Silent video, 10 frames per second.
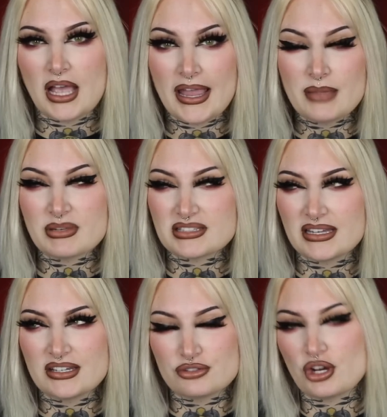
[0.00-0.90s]
I am
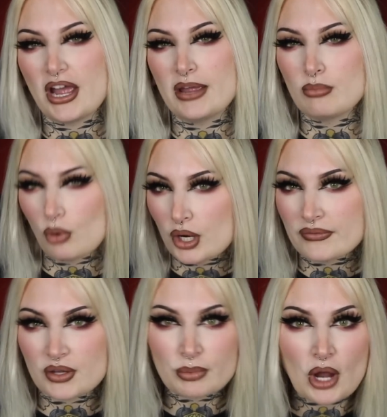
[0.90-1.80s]
excited to try more
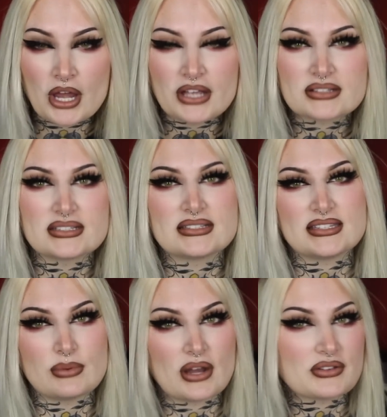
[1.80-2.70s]
of their products and
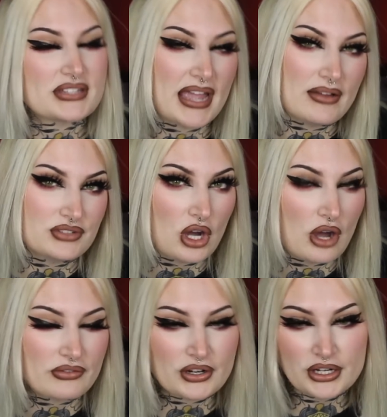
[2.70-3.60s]
see what else they have to
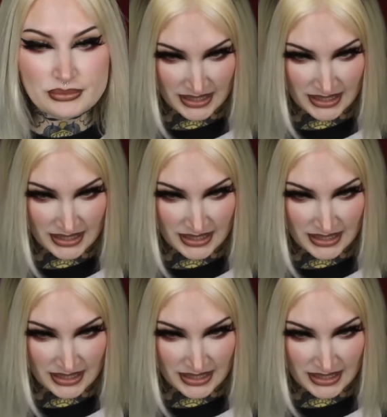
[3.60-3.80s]
offer.